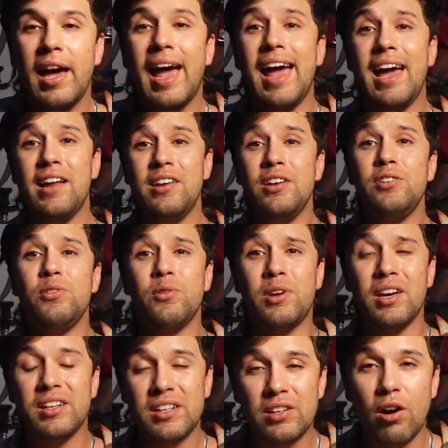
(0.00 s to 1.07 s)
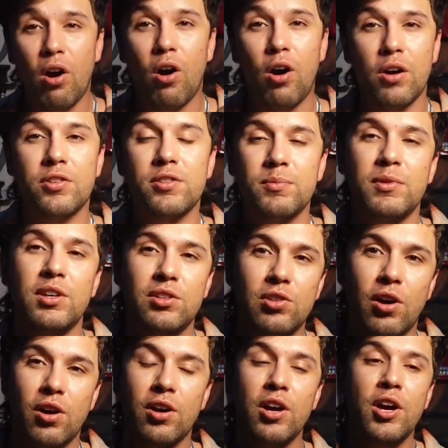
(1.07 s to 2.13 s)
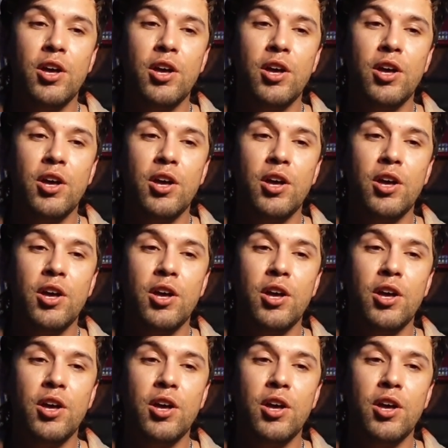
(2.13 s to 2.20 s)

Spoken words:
and you get an awesome guitar.